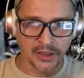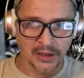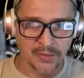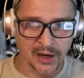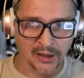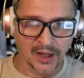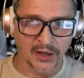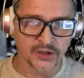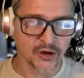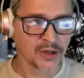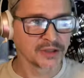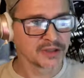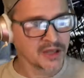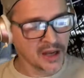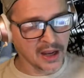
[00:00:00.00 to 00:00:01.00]
email
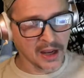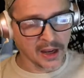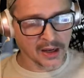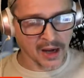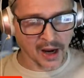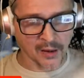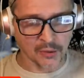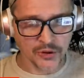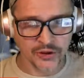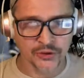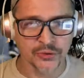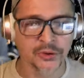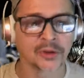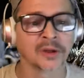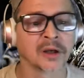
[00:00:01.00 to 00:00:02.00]
address, and I will shoot
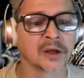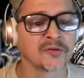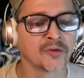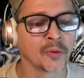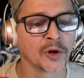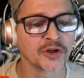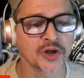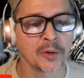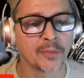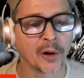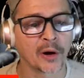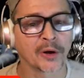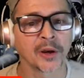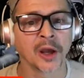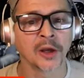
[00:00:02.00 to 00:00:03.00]
you a link if you want to jump
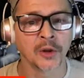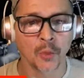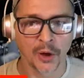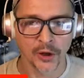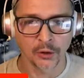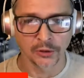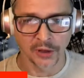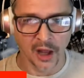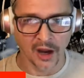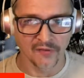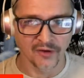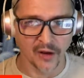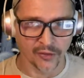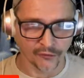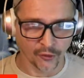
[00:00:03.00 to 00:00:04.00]
on and you want to go live, and
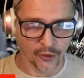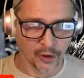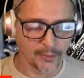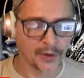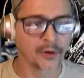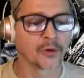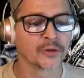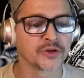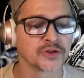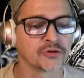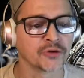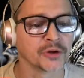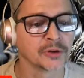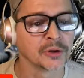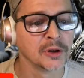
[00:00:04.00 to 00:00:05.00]
I'll throw you up here on the
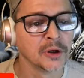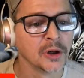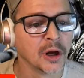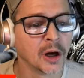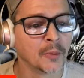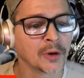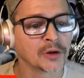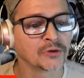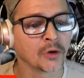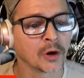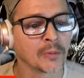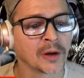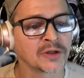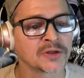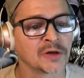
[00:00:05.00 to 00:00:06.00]
screen, and we can talk
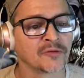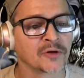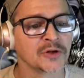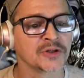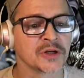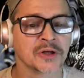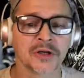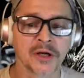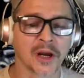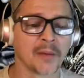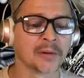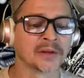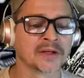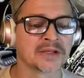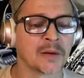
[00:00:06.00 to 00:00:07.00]
about stuff. Because there's a couple
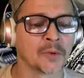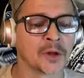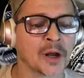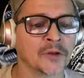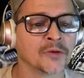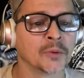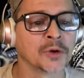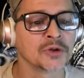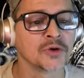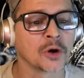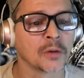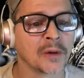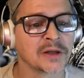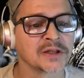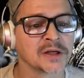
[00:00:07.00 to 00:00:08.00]
things I, want, I do want to talk
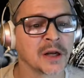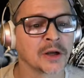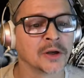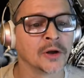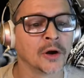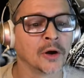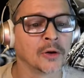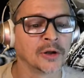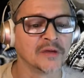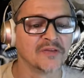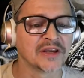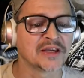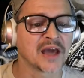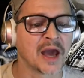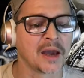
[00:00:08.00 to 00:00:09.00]
about tonight. You know,
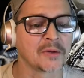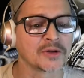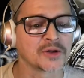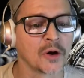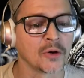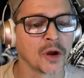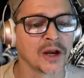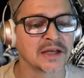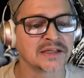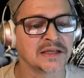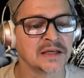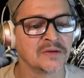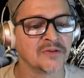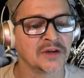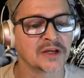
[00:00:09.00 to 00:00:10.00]
EVK, what's going on? I see
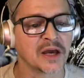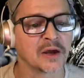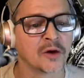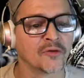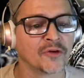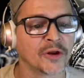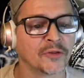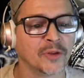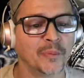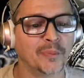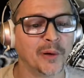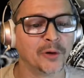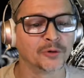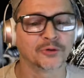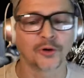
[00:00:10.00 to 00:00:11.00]
EVK over there. The
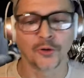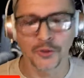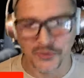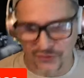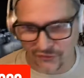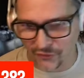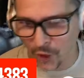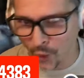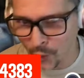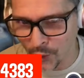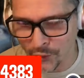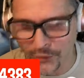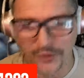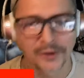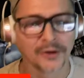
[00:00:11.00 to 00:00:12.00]
bolt goes
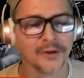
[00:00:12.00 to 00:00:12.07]
forward.